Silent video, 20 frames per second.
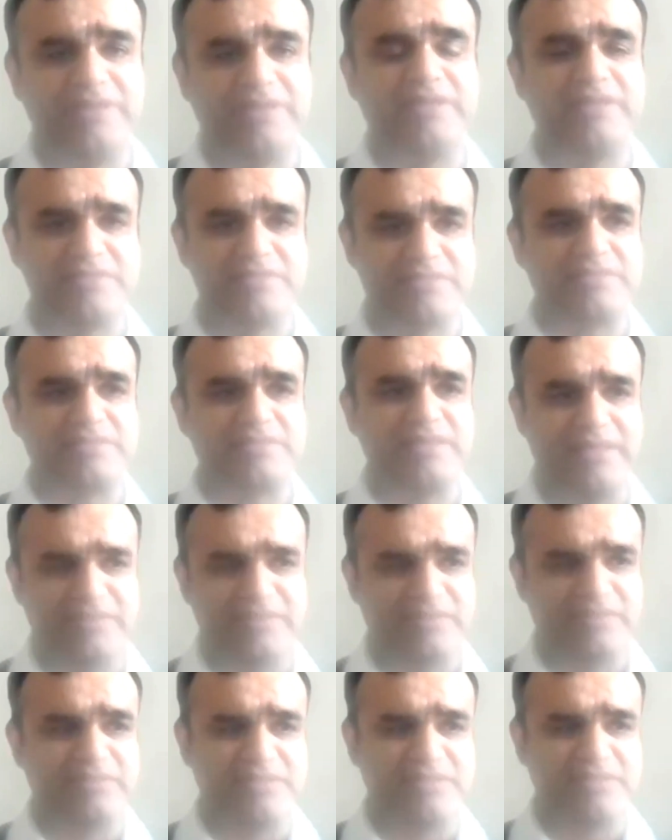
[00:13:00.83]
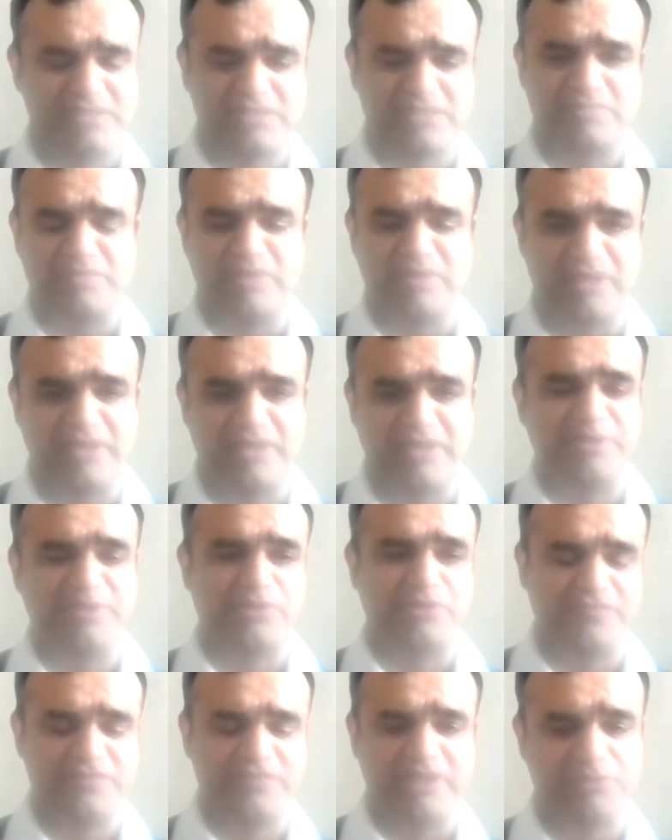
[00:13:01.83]
is, and this is a little
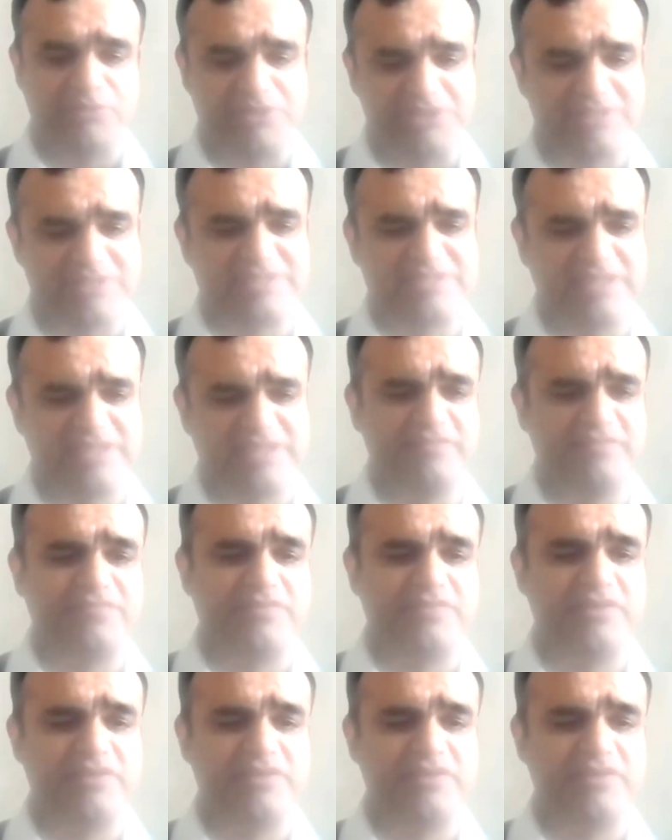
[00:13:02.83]
bit of the regulation itself,